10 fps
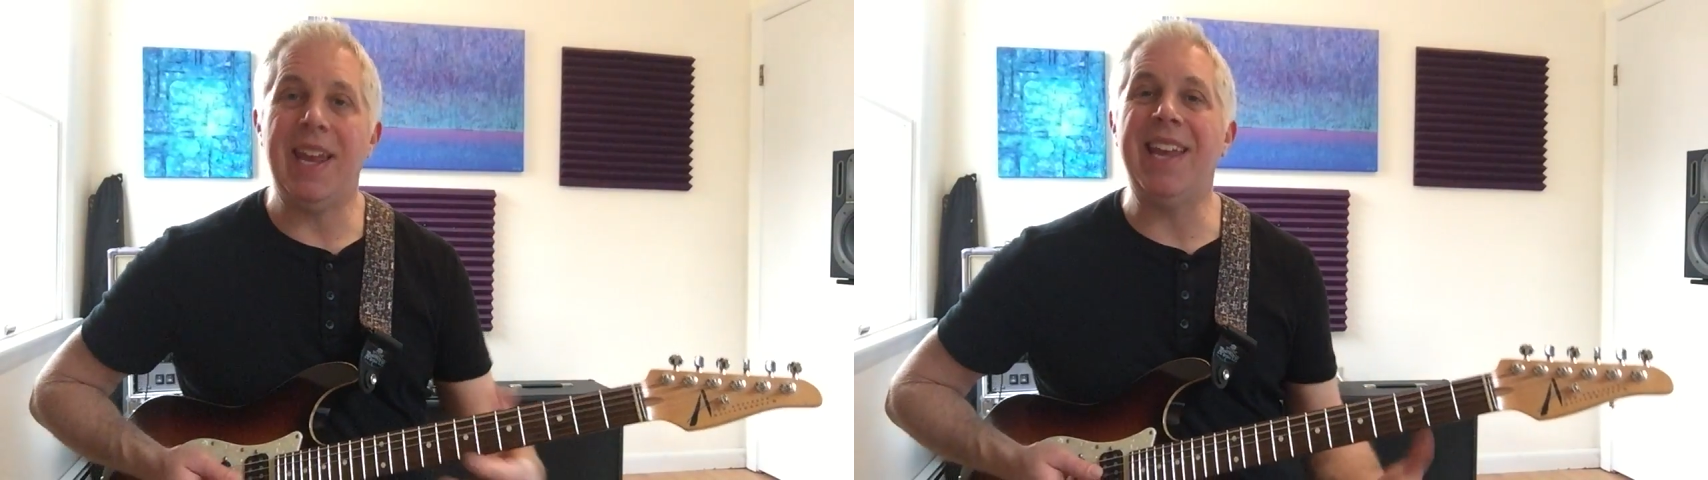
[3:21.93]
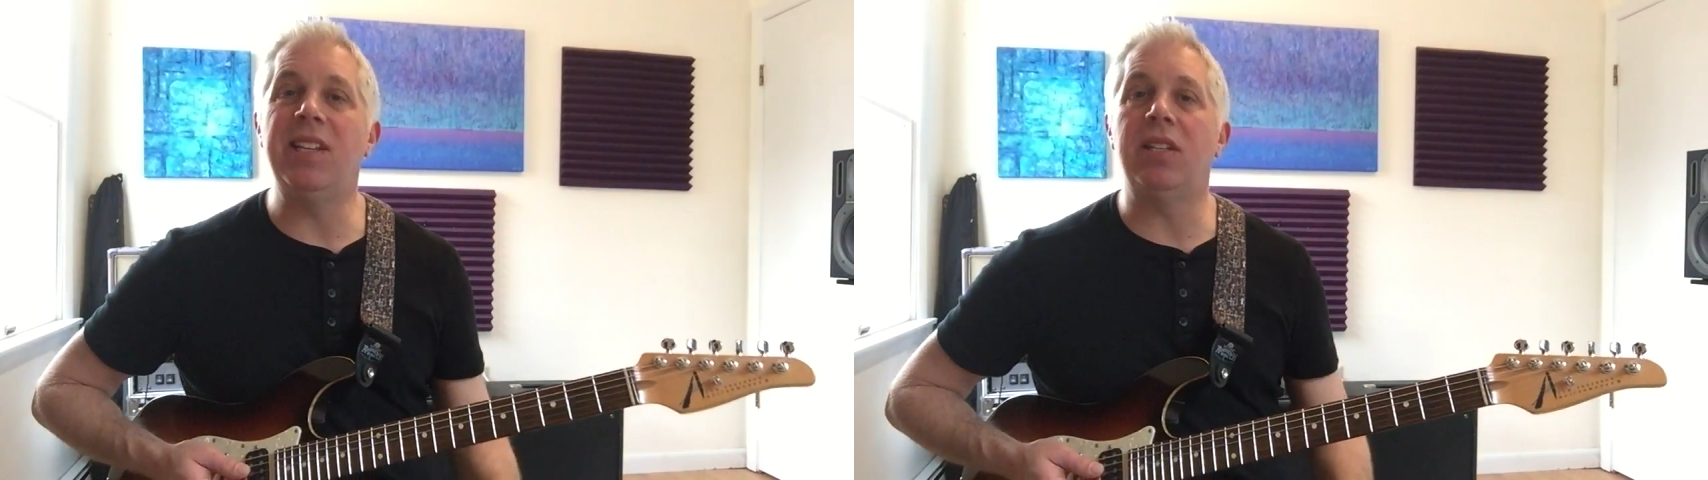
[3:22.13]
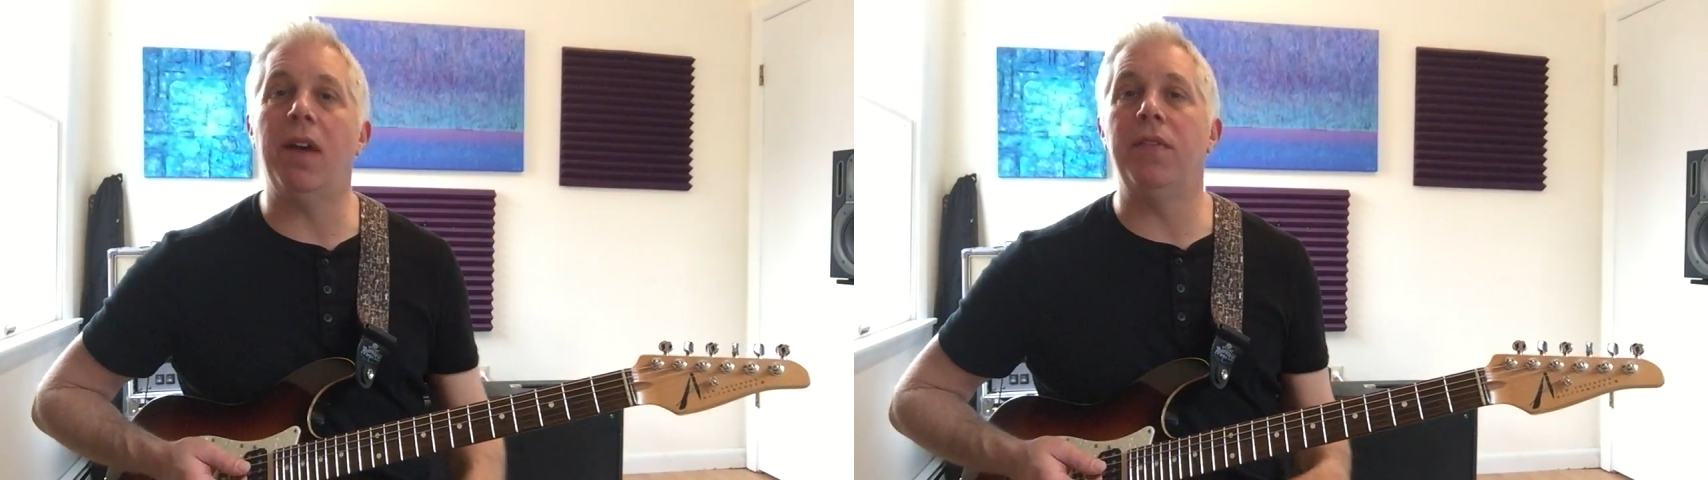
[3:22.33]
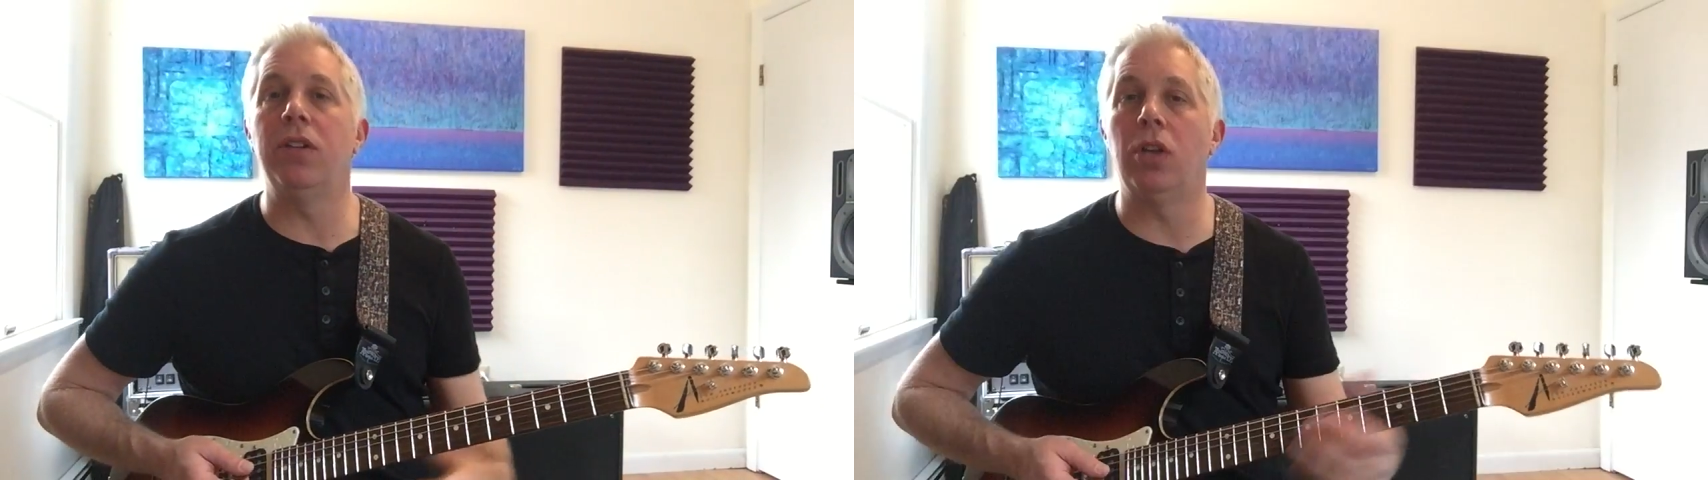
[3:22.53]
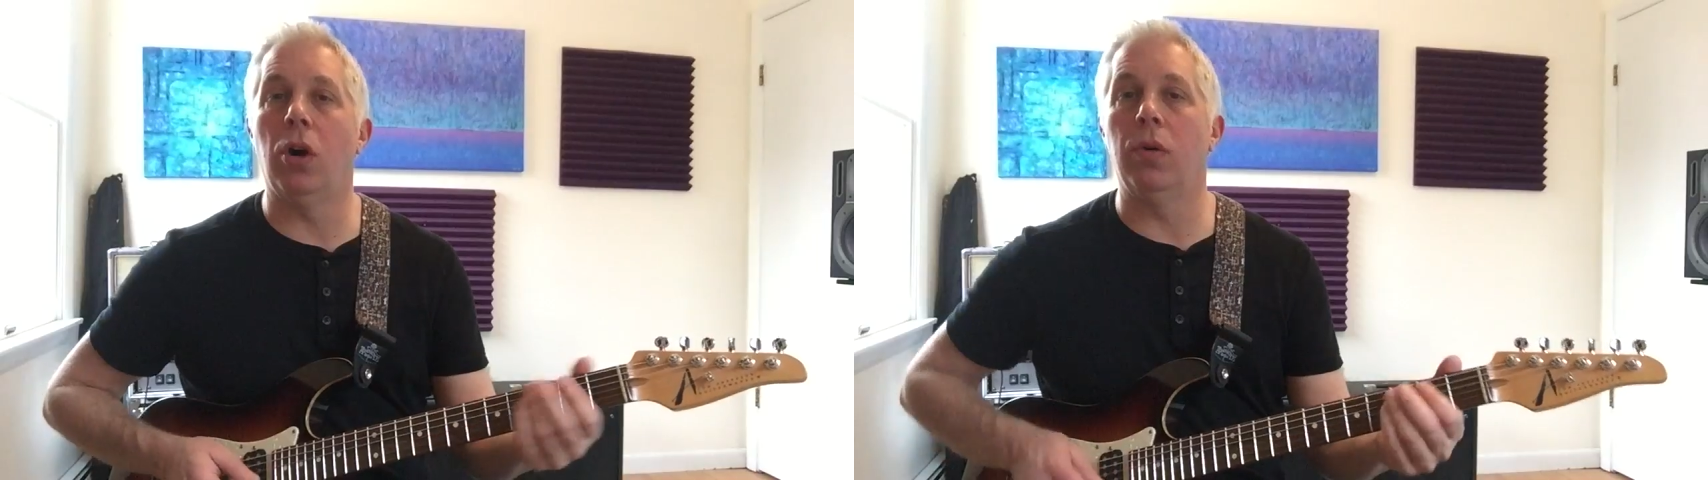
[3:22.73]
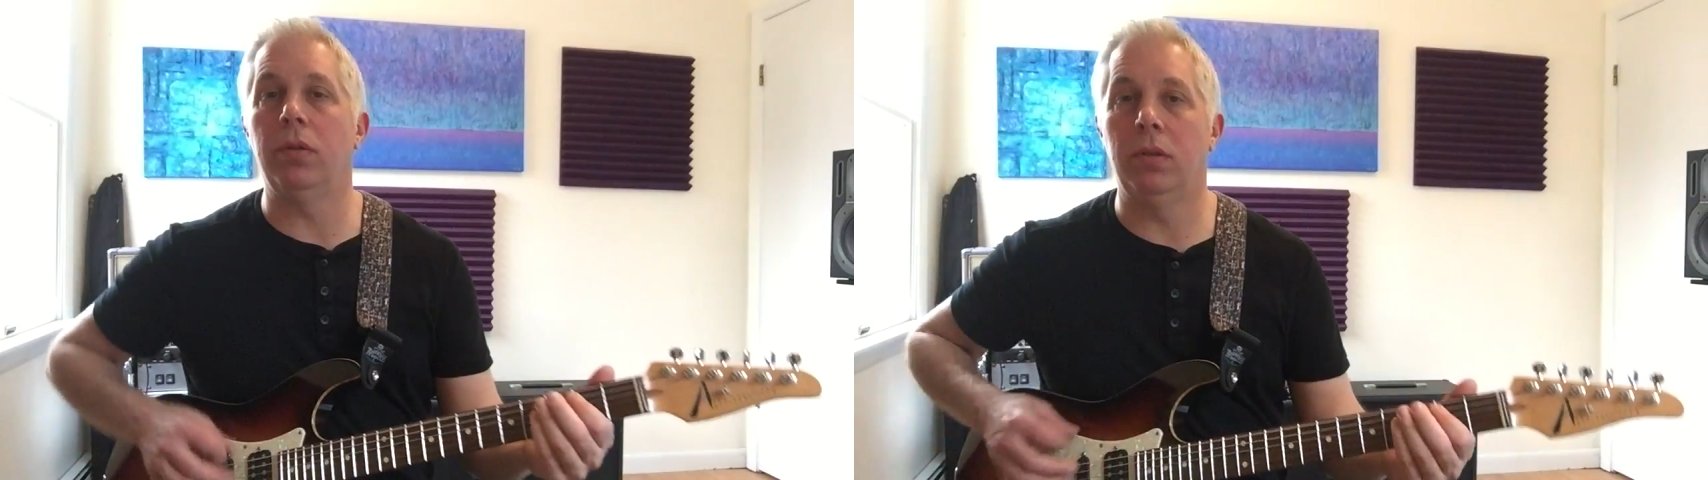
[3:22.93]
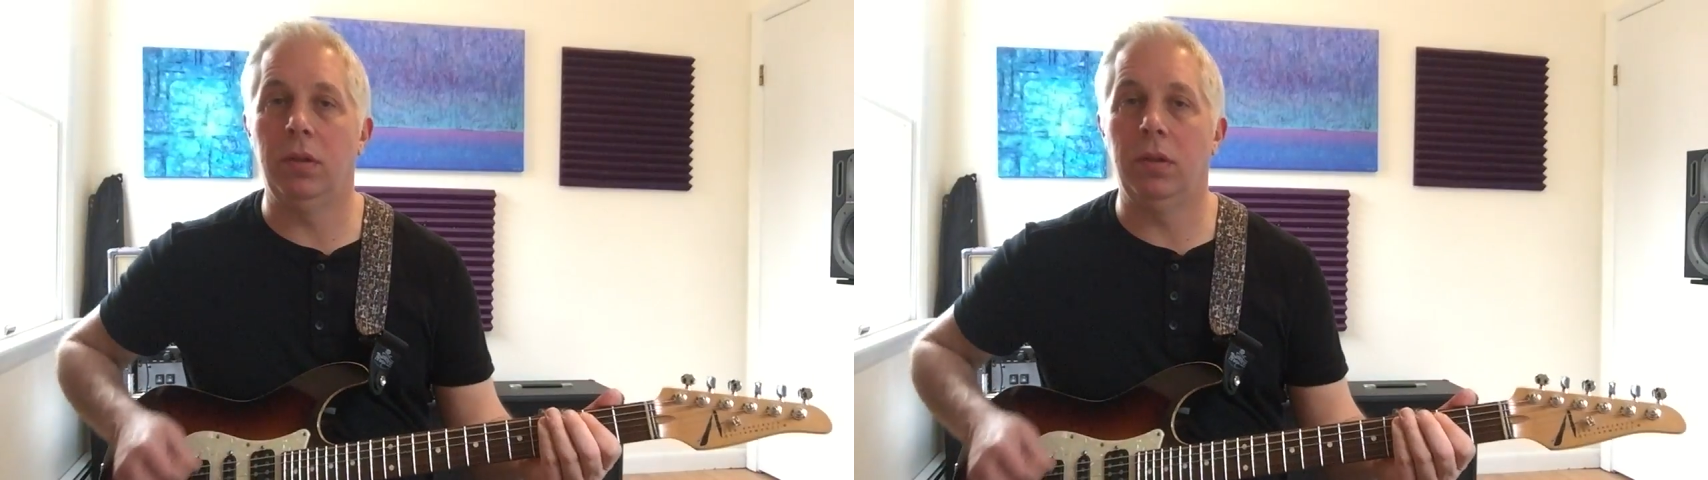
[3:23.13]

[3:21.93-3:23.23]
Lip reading: E7 tone.